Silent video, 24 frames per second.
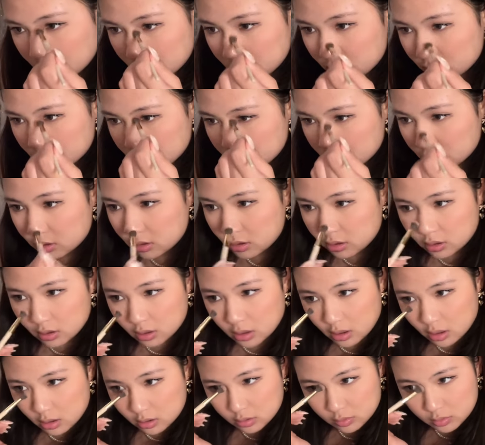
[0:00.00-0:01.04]
just gonna
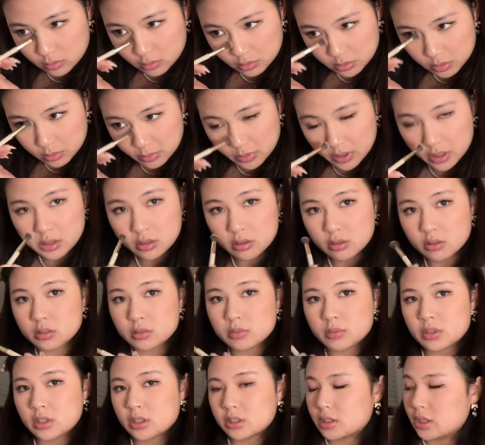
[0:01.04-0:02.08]
contour my nose
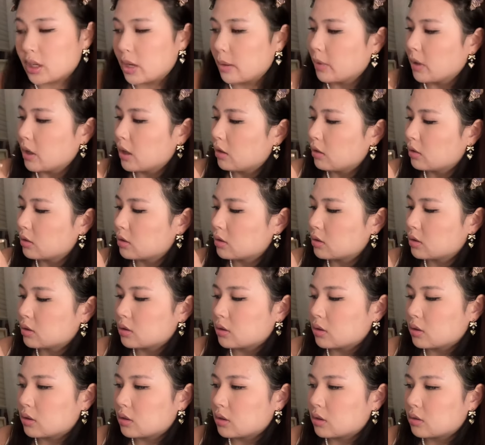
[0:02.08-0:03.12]
with the same colors,
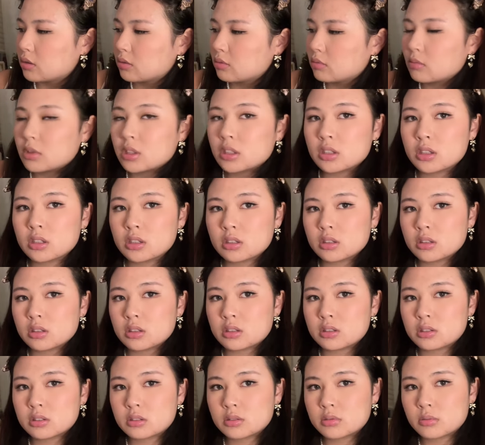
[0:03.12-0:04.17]
this one and
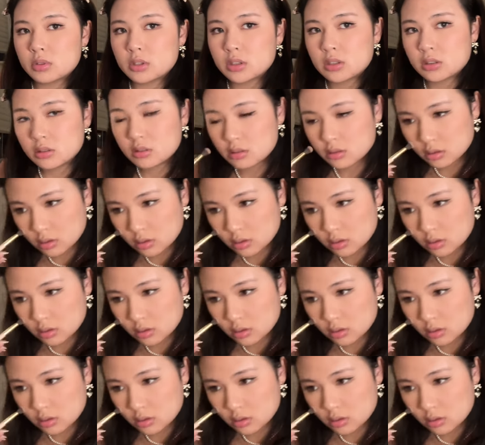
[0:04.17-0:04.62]
this one.